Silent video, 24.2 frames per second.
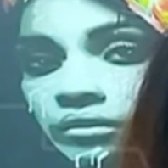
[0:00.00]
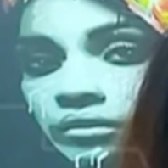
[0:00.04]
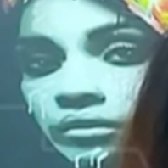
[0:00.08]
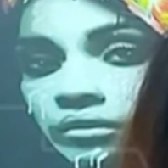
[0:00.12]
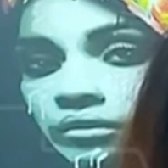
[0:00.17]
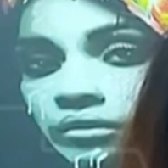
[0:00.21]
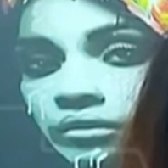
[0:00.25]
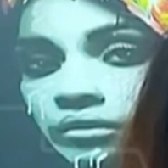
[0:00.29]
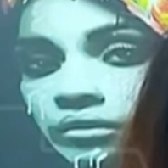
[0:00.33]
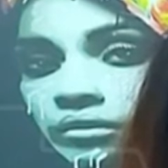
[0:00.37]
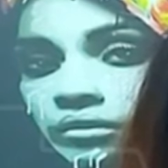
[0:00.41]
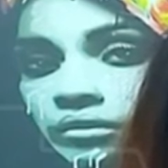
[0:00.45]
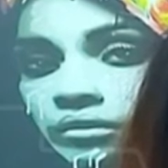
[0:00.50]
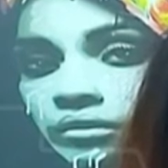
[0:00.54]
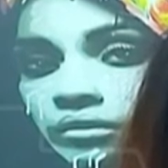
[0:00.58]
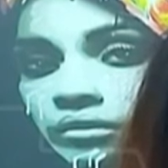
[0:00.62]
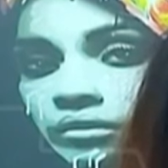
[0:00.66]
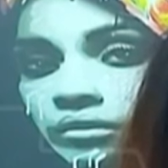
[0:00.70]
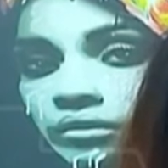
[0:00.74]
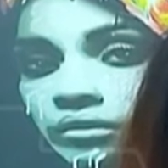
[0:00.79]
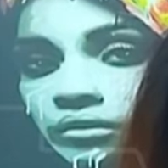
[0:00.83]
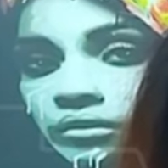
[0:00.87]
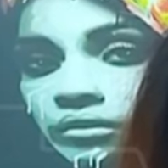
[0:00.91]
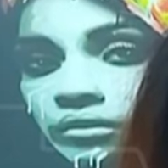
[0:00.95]

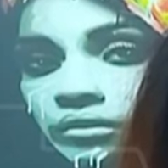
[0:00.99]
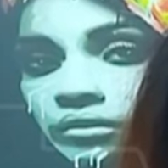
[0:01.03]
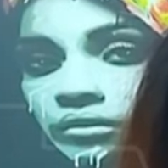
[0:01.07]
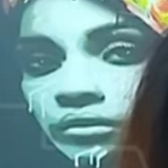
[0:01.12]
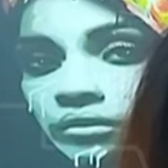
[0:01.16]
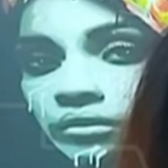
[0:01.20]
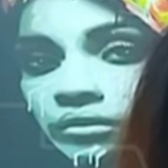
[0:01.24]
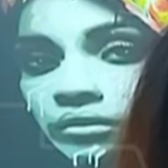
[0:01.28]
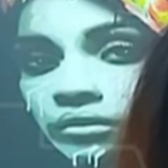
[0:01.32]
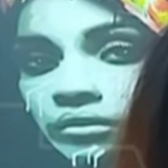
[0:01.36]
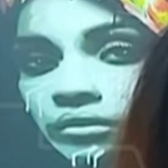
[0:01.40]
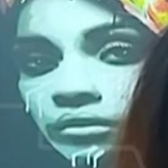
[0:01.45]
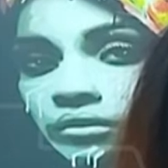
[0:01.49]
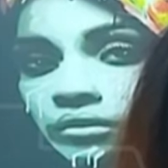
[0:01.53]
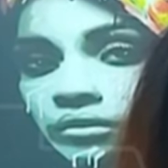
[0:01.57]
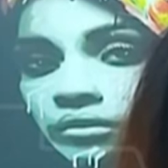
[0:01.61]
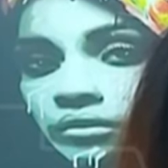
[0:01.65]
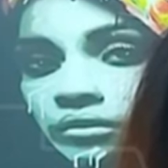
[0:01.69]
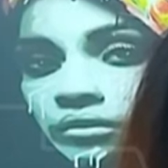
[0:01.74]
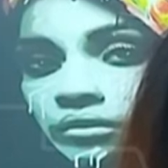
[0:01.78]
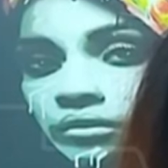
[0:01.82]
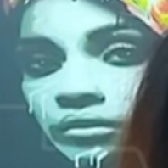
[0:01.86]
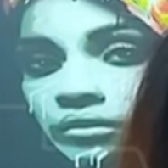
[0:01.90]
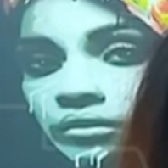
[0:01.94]

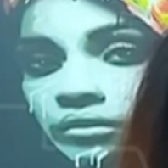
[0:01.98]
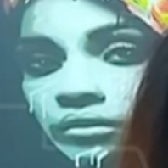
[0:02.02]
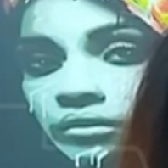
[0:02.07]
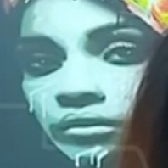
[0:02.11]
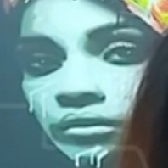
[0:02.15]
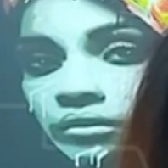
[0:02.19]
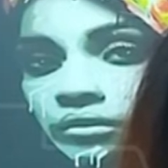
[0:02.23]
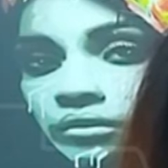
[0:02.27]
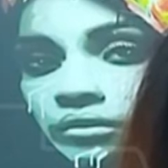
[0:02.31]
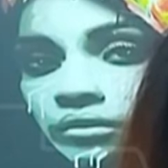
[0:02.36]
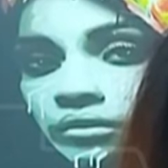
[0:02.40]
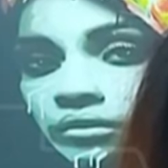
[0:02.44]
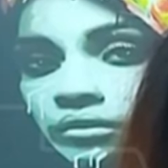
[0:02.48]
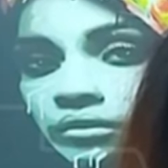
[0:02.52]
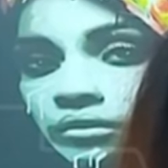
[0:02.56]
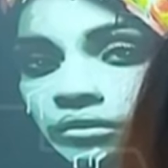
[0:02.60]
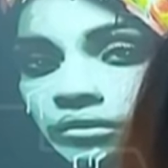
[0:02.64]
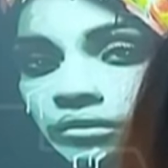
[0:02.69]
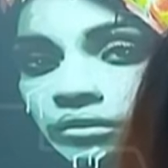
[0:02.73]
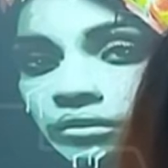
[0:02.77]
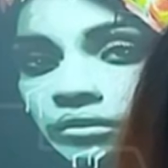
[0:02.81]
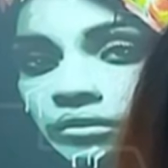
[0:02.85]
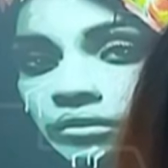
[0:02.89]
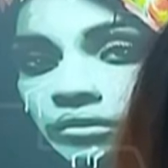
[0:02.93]

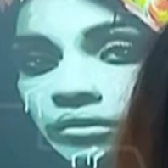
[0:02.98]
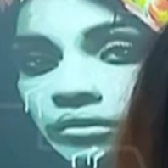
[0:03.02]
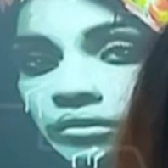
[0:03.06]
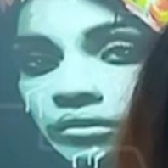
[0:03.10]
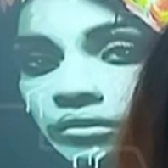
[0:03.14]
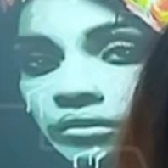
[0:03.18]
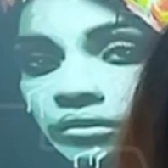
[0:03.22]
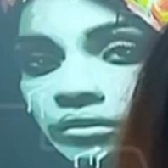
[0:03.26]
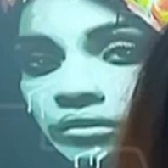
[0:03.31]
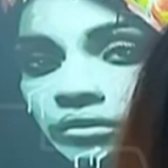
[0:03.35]
The person shown says nothing.